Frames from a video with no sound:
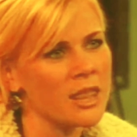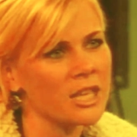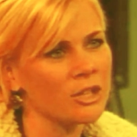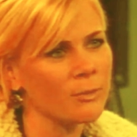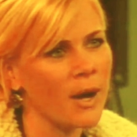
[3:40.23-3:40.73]

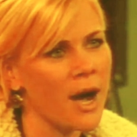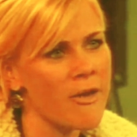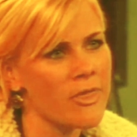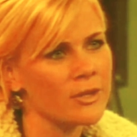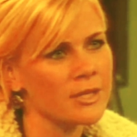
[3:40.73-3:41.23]
I think you're
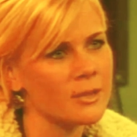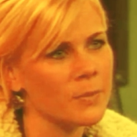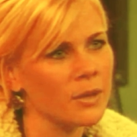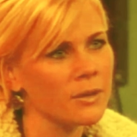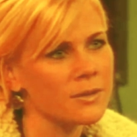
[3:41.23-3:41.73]
behind their
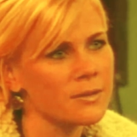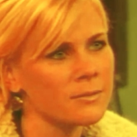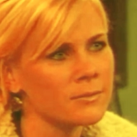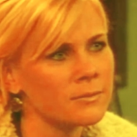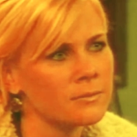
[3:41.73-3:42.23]

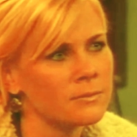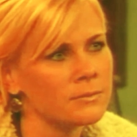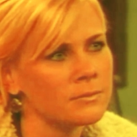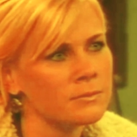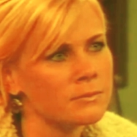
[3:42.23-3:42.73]
disappearance.
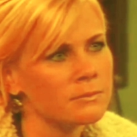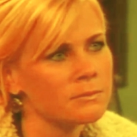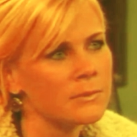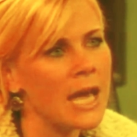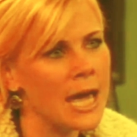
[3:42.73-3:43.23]

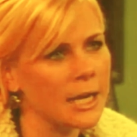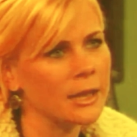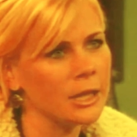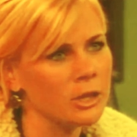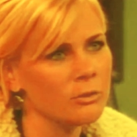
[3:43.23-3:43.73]

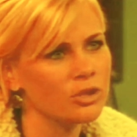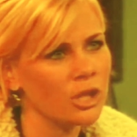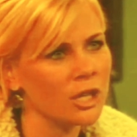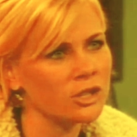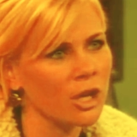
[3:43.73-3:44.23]
And I think you
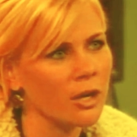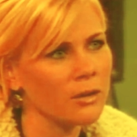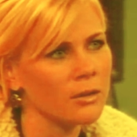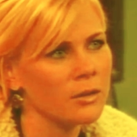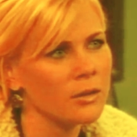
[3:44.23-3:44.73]
shot
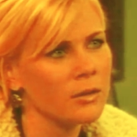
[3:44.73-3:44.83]
John.